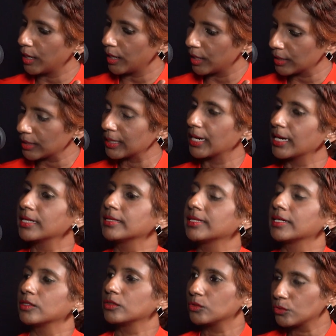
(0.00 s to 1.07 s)
a client
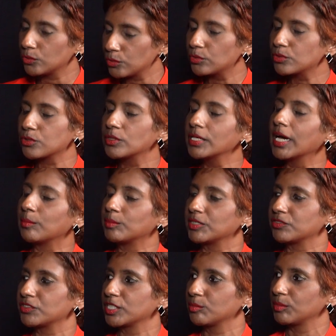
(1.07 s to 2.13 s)
that who's only
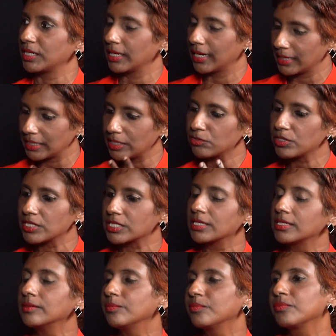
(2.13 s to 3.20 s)
uplifting me, and in
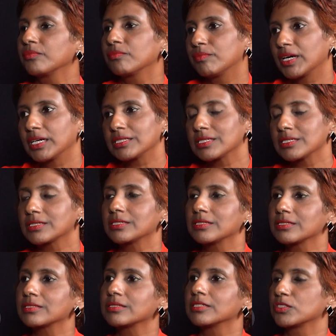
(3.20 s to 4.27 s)
return, my
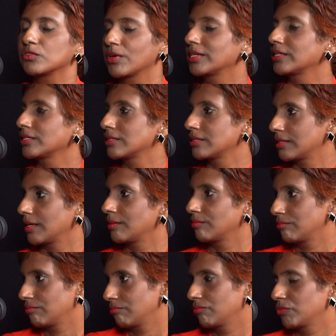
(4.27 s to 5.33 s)
assistance is rendered to
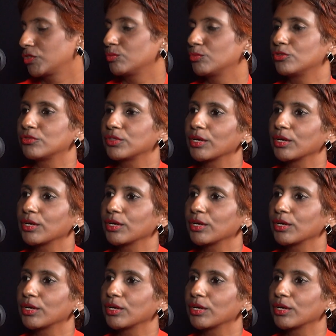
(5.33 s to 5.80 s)
them to move